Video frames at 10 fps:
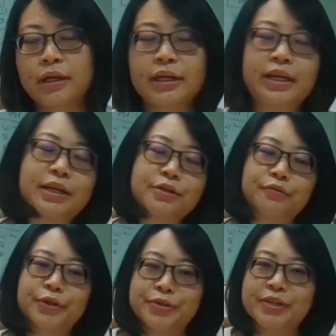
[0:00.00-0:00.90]
Yes, of
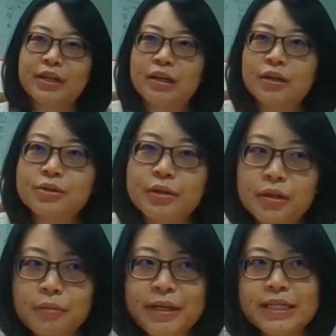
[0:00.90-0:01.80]
course.
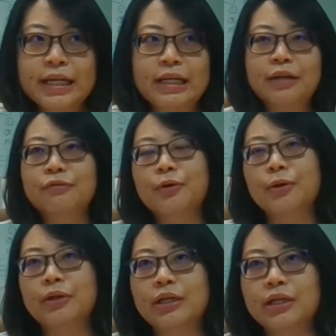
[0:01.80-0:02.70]
So basically
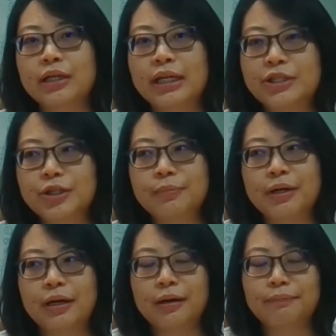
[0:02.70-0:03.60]
for the Egypt
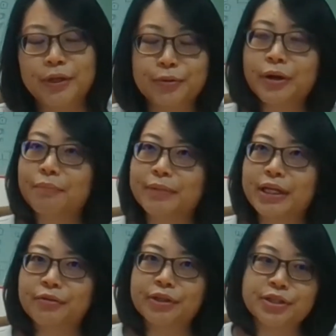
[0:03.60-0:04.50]
new
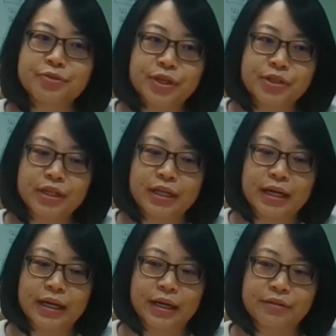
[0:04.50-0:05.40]
company registration
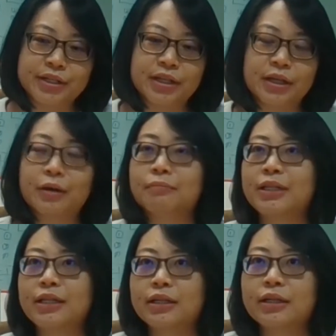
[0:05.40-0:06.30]
that I recently
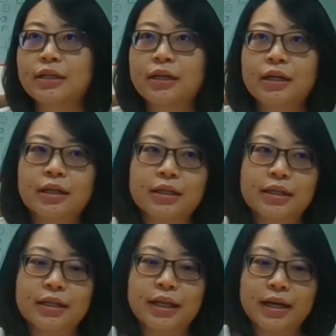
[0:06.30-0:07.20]
completed, the
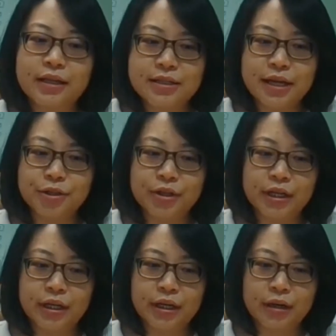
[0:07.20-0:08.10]
client is
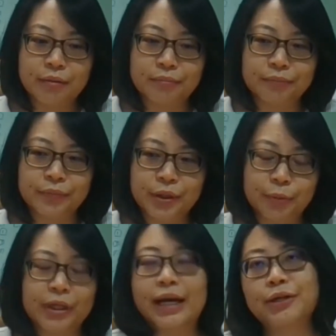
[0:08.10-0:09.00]
actually
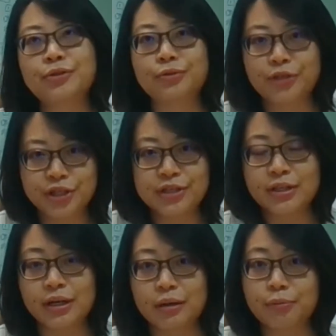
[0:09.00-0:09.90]
would like to register a